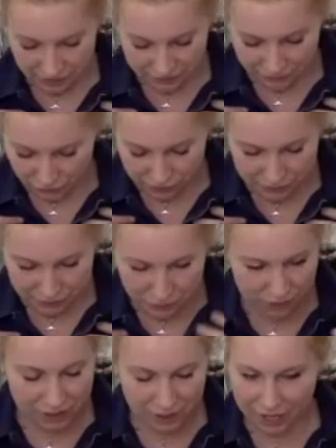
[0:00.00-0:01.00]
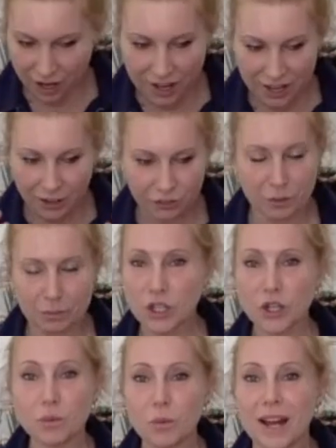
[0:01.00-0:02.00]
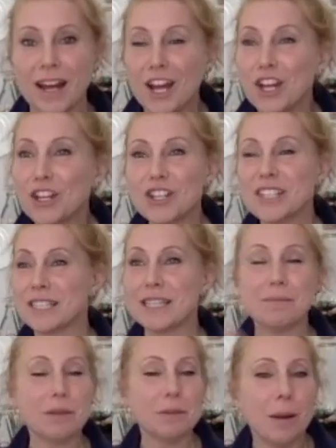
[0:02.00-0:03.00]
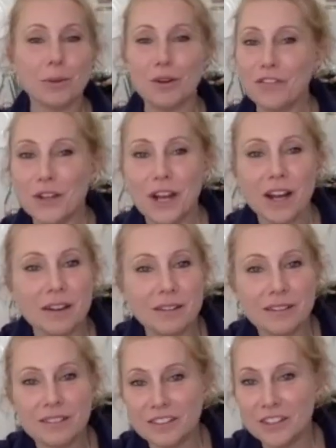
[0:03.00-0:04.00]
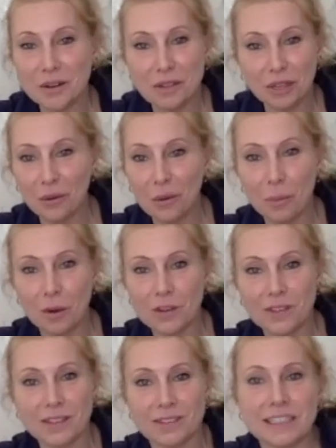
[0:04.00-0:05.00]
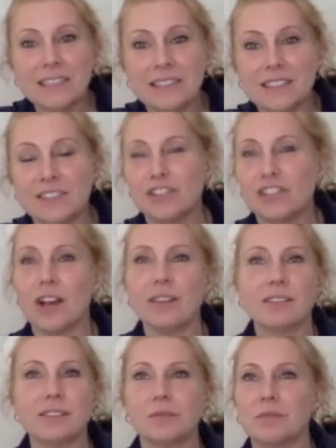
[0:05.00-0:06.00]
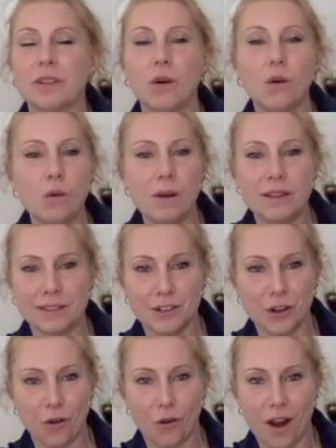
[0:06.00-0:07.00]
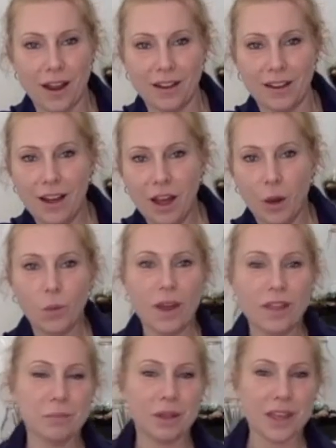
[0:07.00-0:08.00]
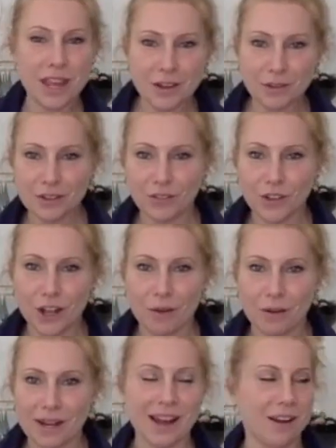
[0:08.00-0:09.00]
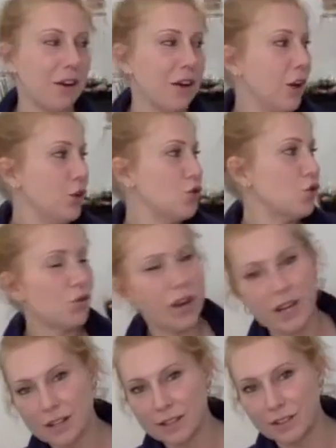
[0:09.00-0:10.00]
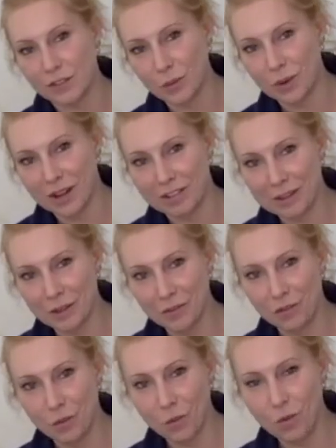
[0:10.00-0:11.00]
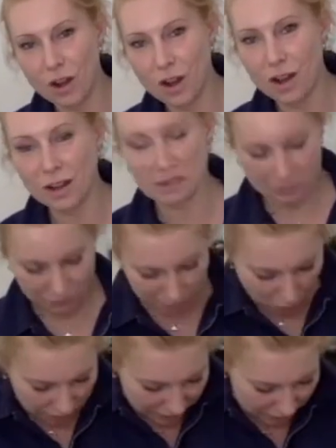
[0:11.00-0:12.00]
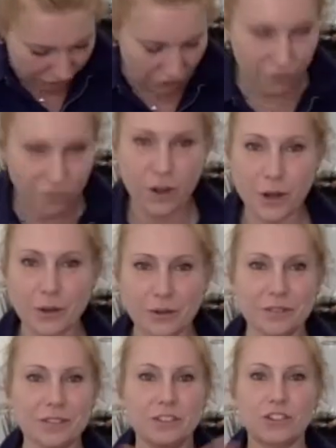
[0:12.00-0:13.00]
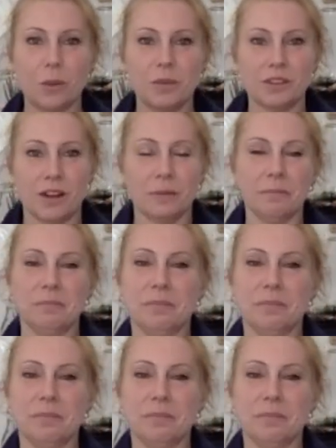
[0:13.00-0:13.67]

I've got this one on today. I love them. You can wear, you just zip them up and off you go. No thought process needed. Just always look great. Wear them with heels if you're going out. Trainers if you're wearing them for work. Pockets for your phones. Job done.